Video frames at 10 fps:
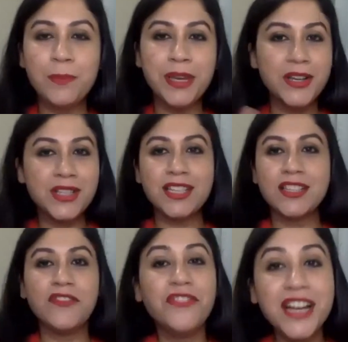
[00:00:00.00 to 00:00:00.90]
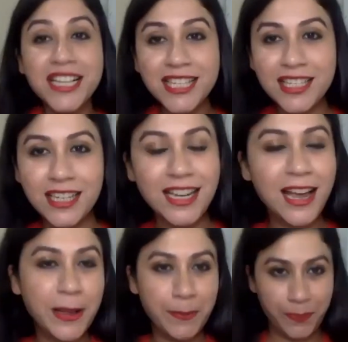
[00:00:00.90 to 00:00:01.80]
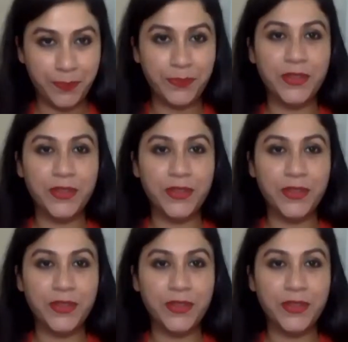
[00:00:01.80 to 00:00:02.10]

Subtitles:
because it's the first time